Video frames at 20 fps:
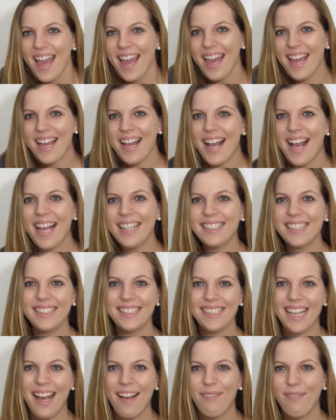Hey guys,
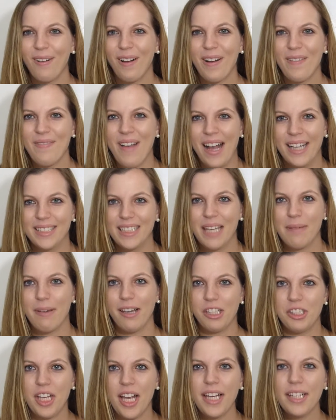it's Steph. Welcome back to my
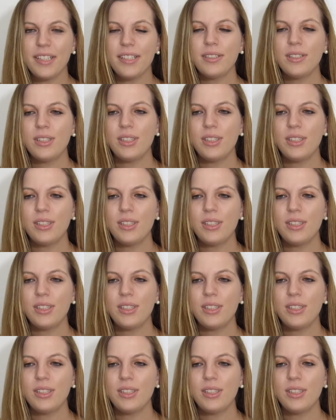main channel.